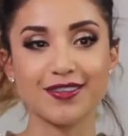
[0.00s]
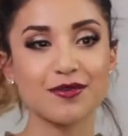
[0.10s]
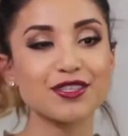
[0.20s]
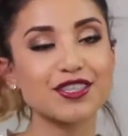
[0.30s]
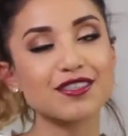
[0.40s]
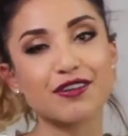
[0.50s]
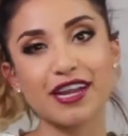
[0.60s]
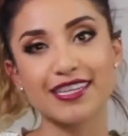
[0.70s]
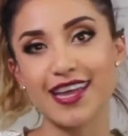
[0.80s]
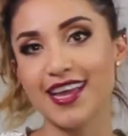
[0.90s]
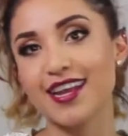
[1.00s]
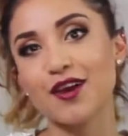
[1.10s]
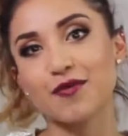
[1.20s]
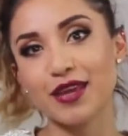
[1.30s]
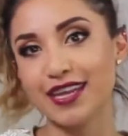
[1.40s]
So it was just a great day, and I
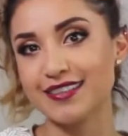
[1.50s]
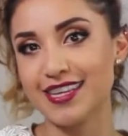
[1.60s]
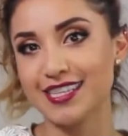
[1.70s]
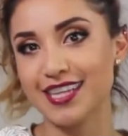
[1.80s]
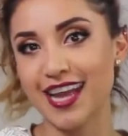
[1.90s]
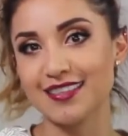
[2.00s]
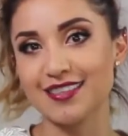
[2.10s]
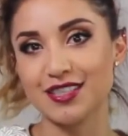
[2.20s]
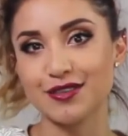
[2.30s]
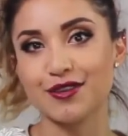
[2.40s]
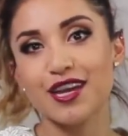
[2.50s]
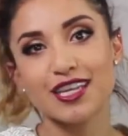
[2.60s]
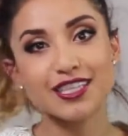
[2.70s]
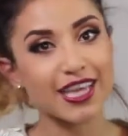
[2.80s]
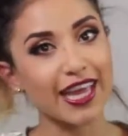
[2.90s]
hope you guys get a chance to
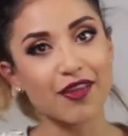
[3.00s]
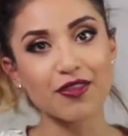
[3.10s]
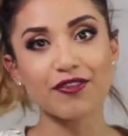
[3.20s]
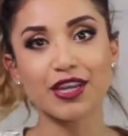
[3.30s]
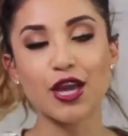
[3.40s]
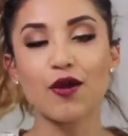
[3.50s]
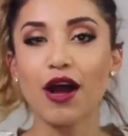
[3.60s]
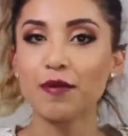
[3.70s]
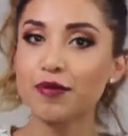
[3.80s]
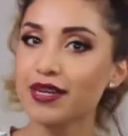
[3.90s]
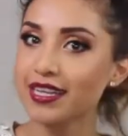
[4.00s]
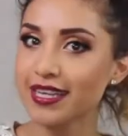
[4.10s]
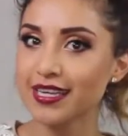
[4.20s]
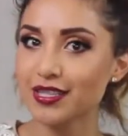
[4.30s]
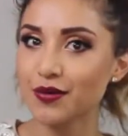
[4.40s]
check out the video. I'll put a
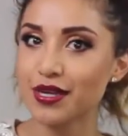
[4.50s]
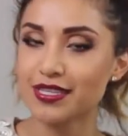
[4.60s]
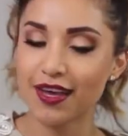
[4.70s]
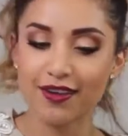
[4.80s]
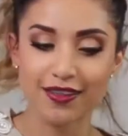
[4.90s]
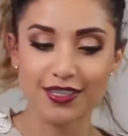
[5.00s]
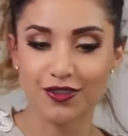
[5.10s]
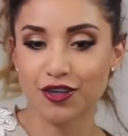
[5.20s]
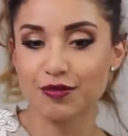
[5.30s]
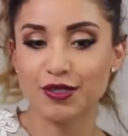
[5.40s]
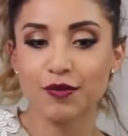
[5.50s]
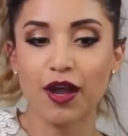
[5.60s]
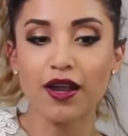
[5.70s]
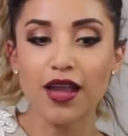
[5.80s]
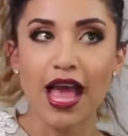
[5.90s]
link to it down in the description
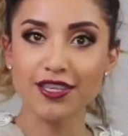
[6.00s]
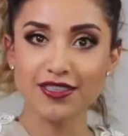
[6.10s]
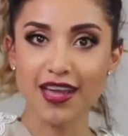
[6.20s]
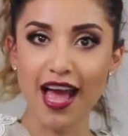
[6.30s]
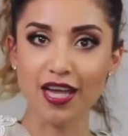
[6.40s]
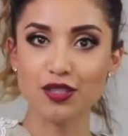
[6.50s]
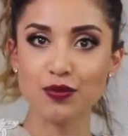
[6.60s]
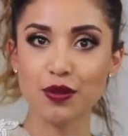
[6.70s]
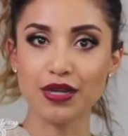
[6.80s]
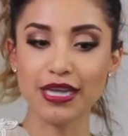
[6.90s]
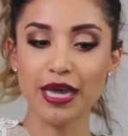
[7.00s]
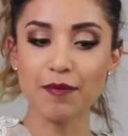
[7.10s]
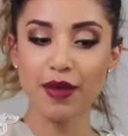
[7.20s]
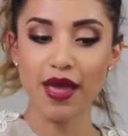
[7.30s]
bar. Here's an actual clip.